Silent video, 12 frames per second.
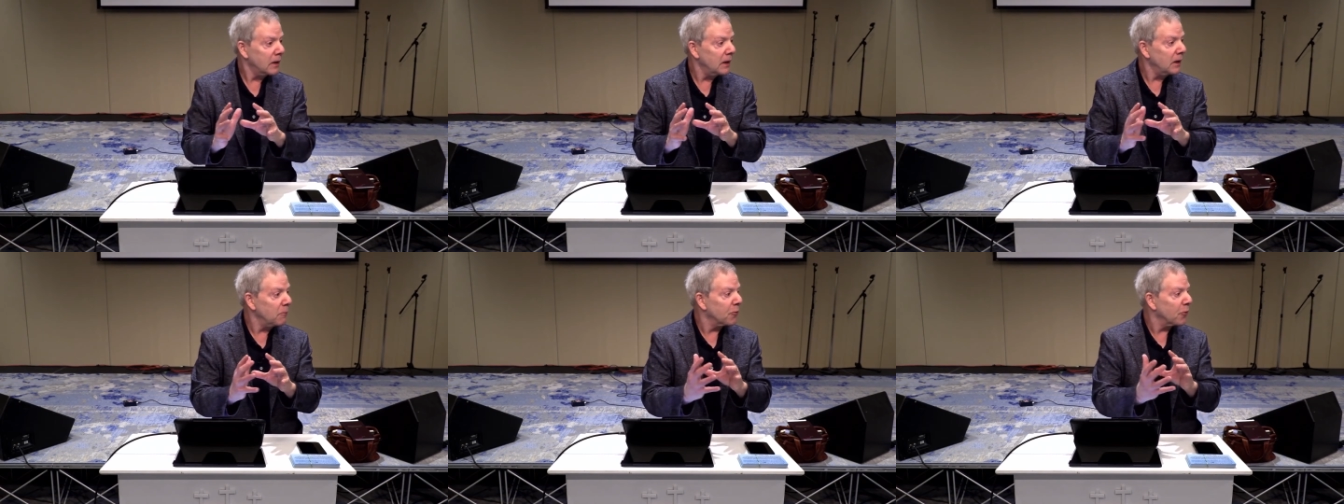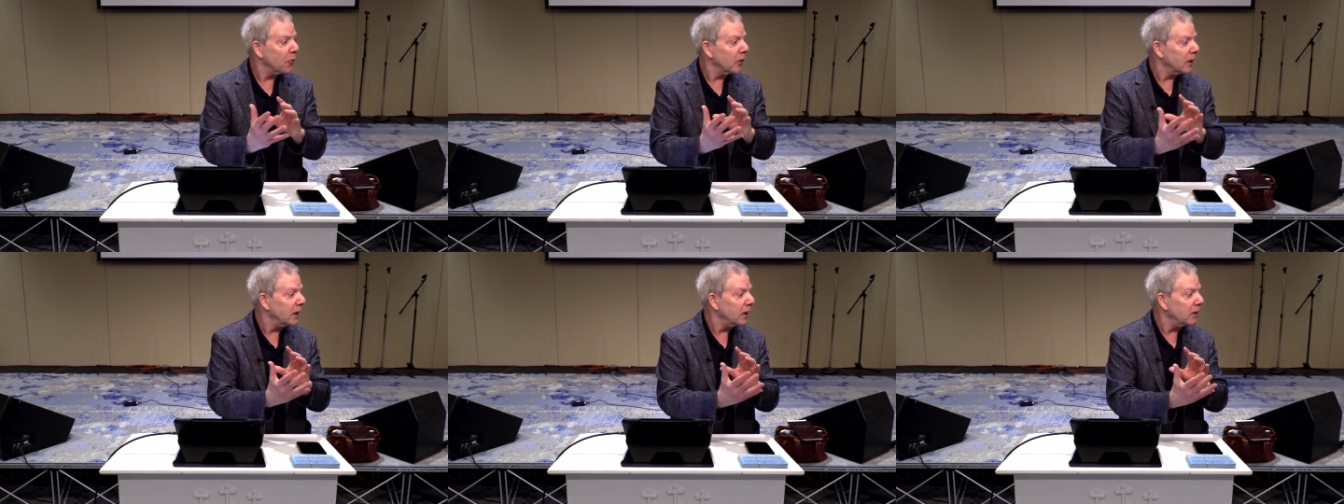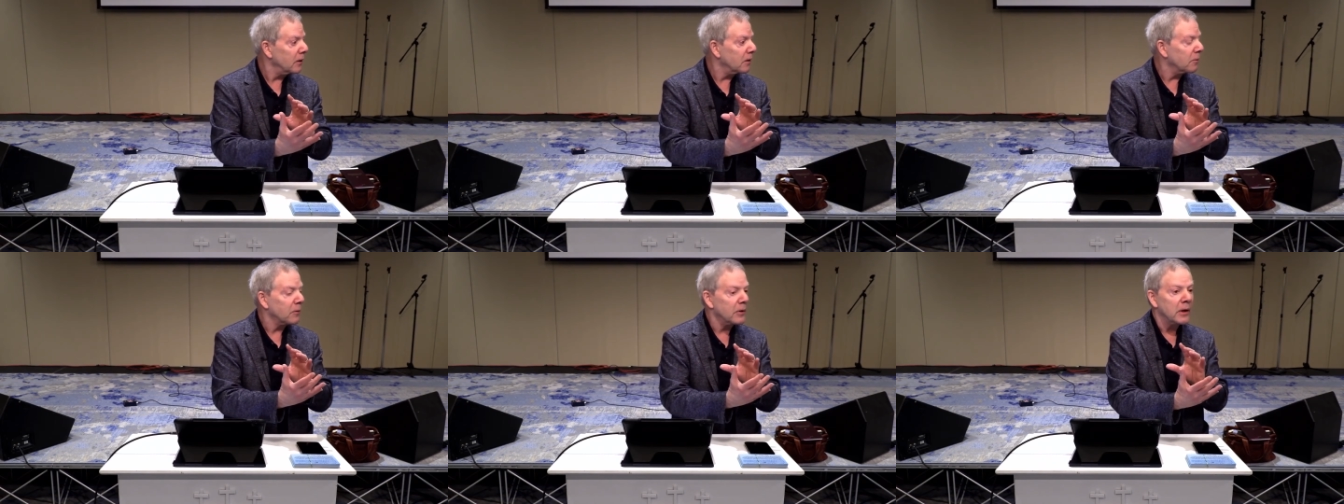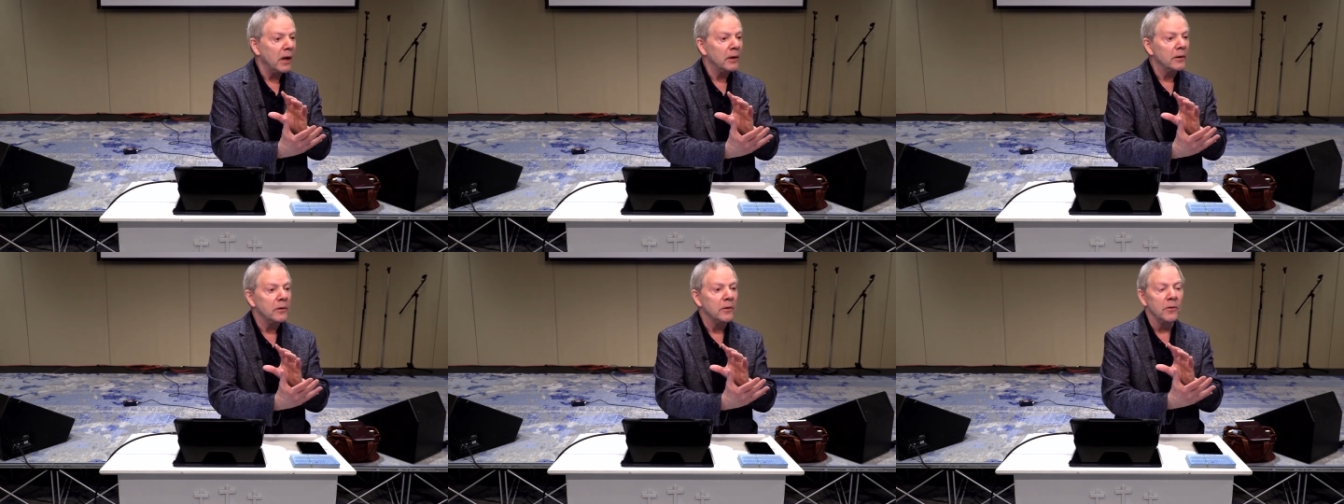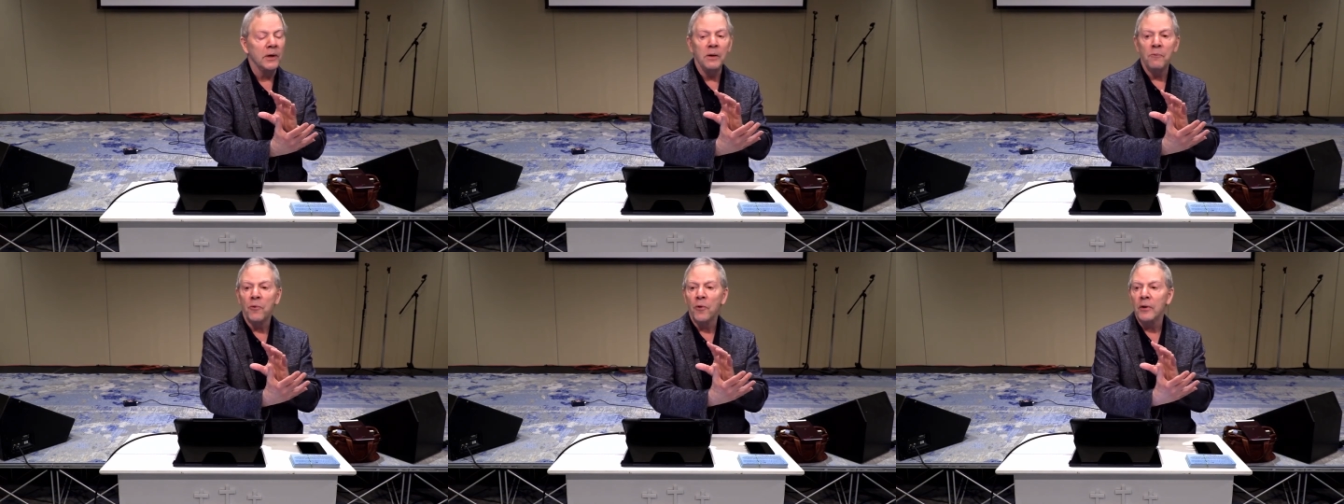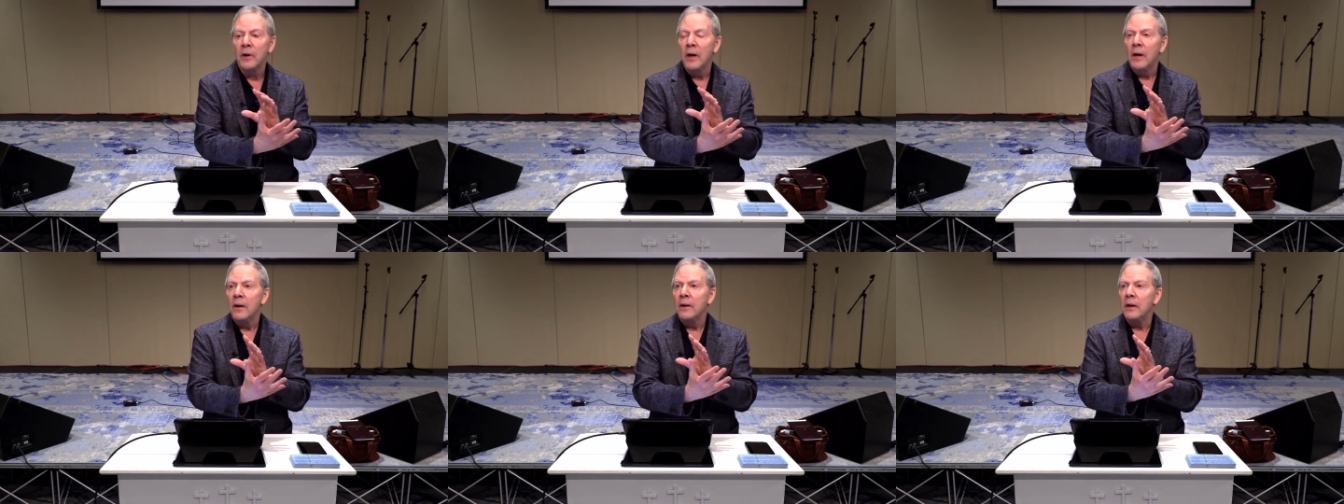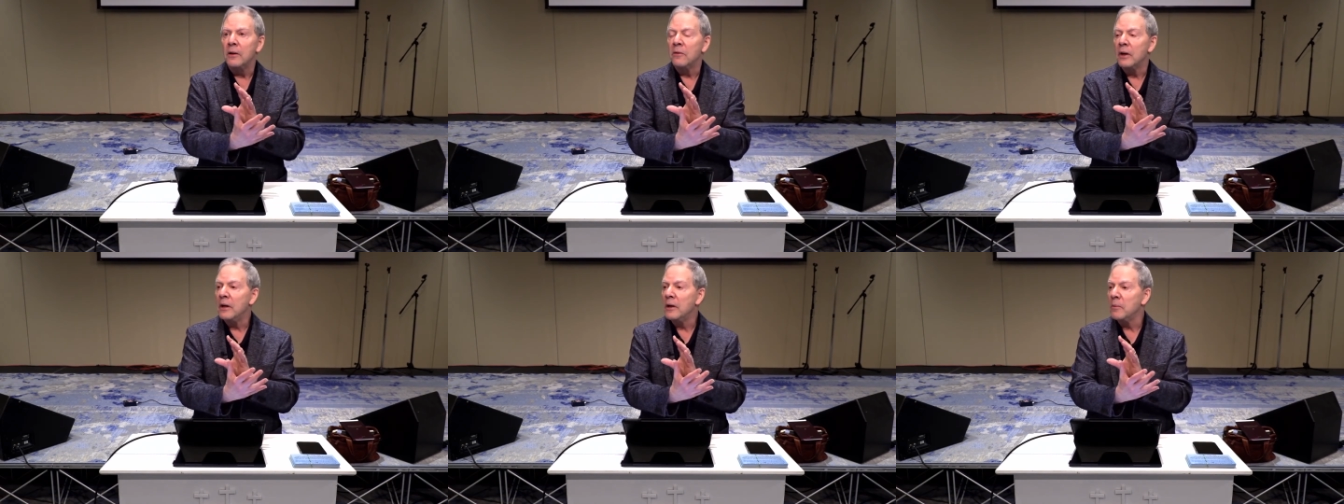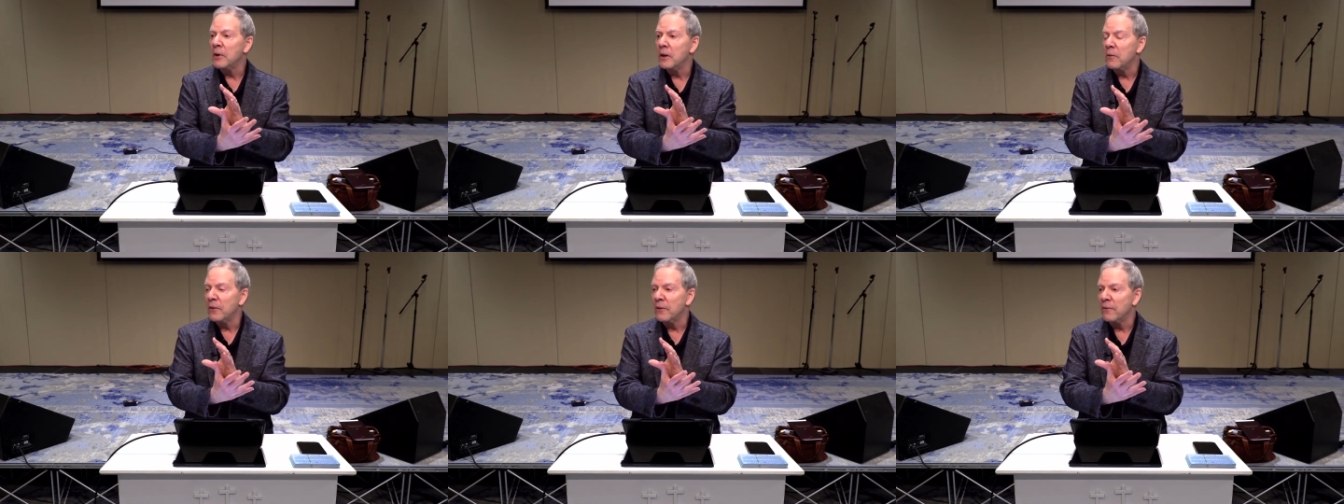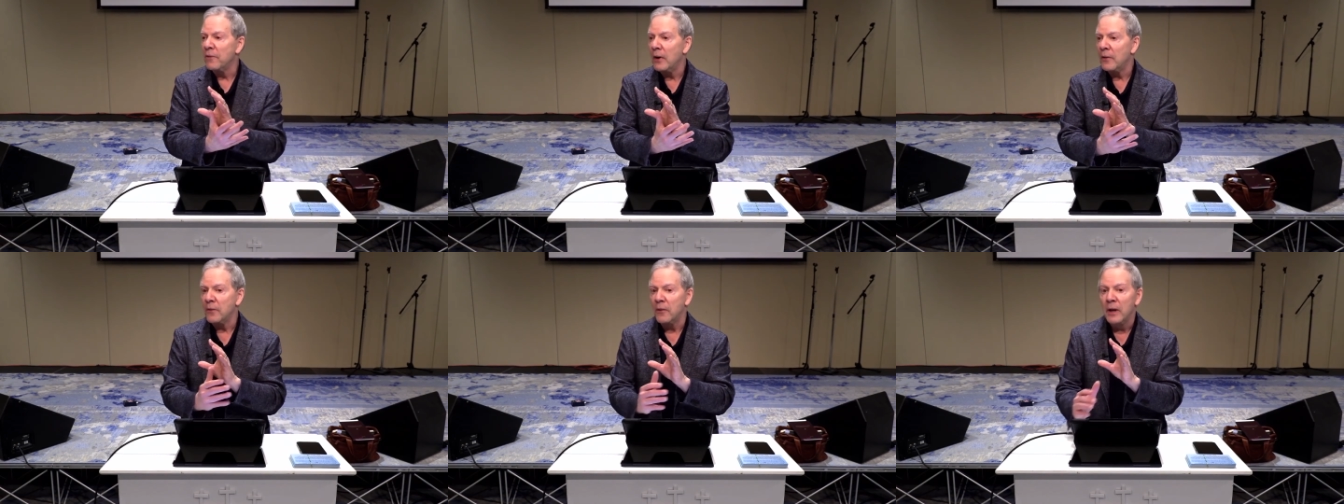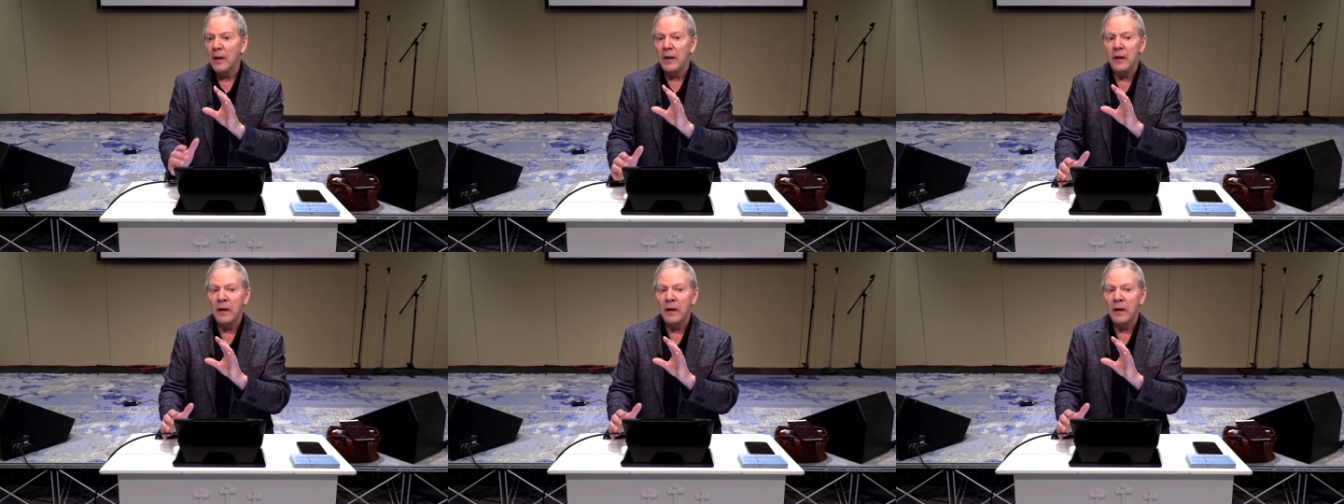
He brought his solitude. He brought his intimacy with the Father.